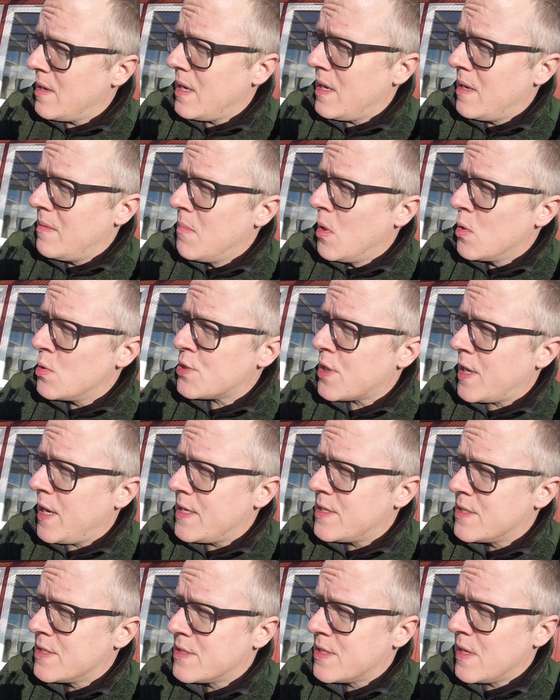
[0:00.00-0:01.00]
in most
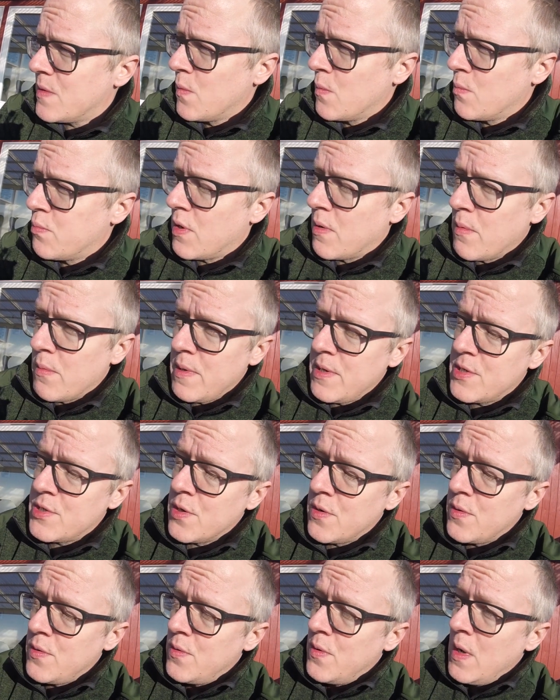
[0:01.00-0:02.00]
cases it will probably
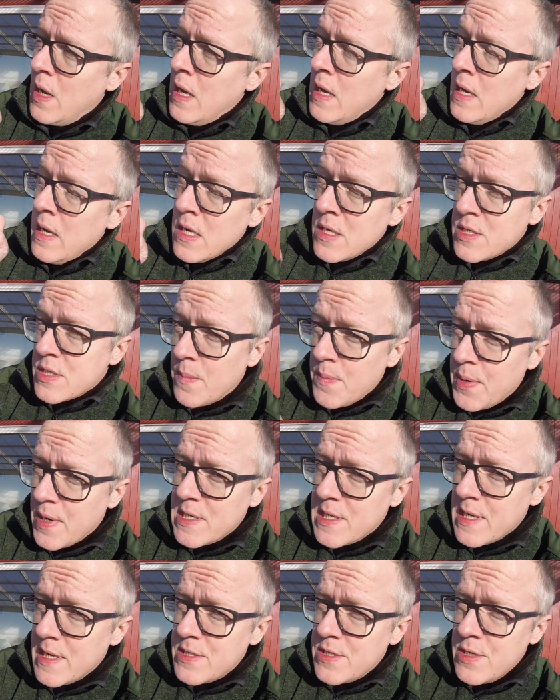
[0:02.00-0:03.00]
show you some
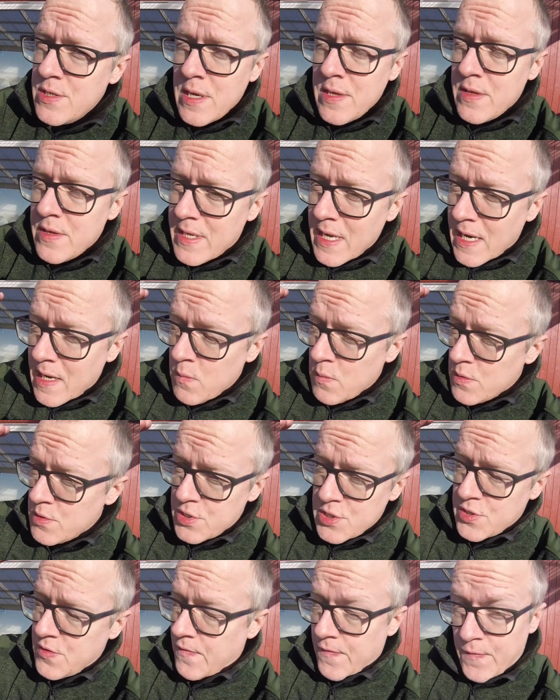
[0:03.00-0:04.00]
pixelation and then it
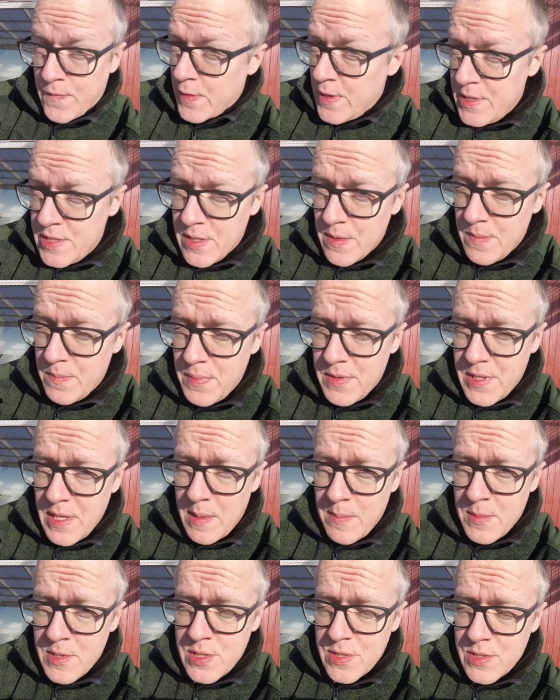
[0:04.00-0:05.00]
will just freeze the,
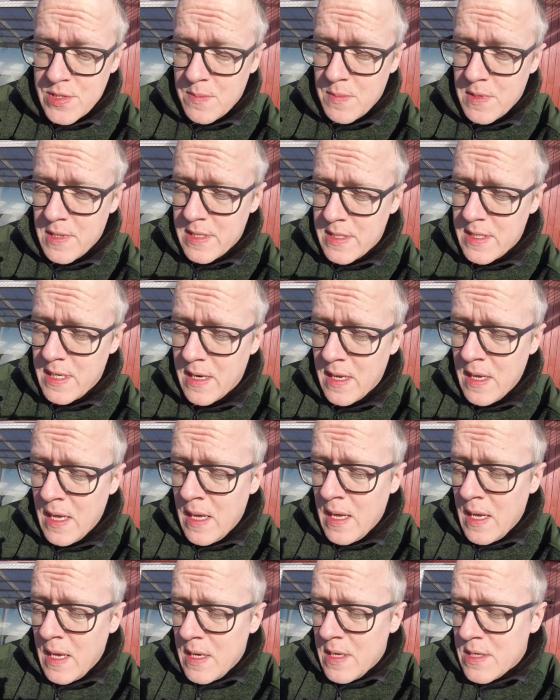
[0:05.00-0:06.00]
the image or something like that
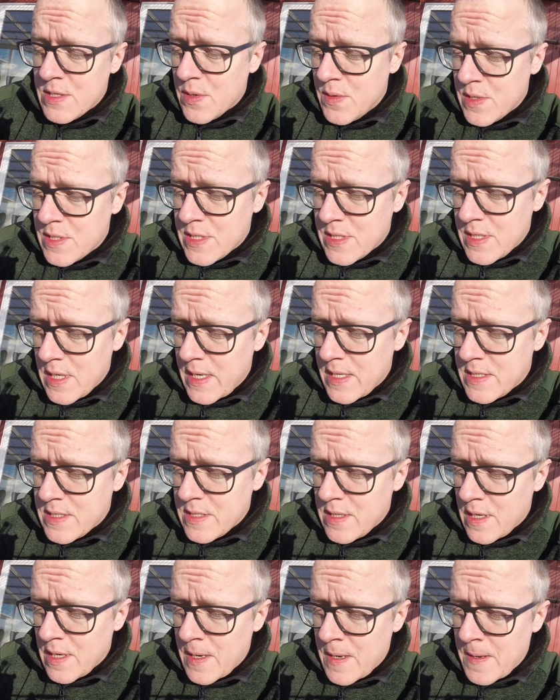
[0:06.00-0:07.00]
so it's
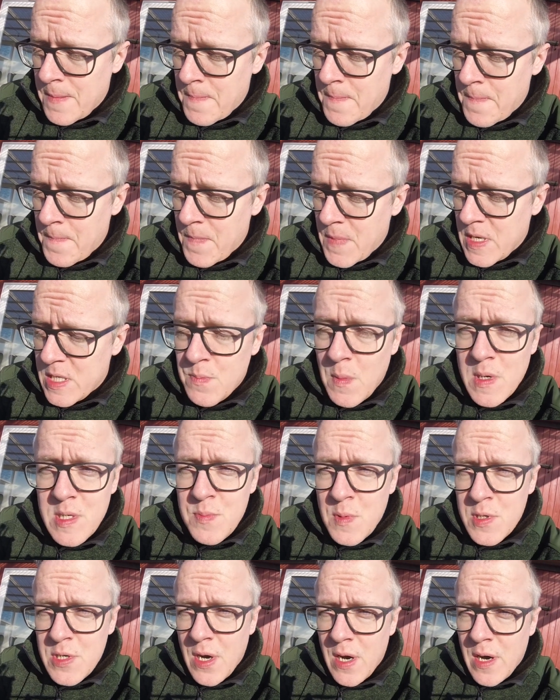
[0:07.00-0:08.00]
it's um, it's
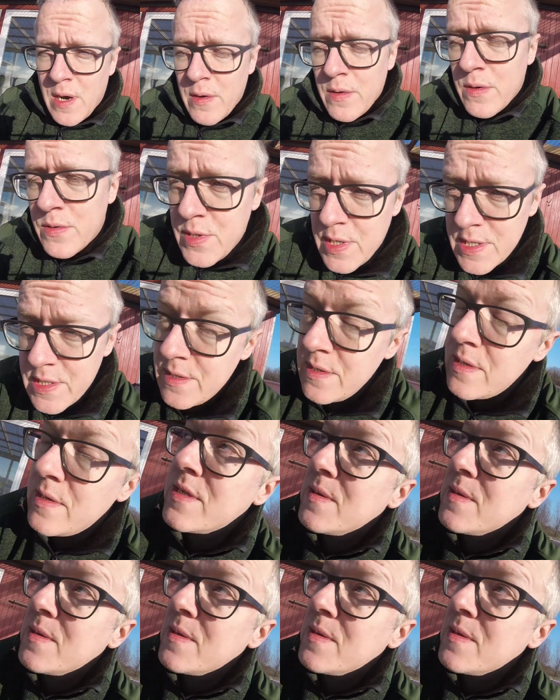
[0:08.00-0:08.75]
much much harder to actually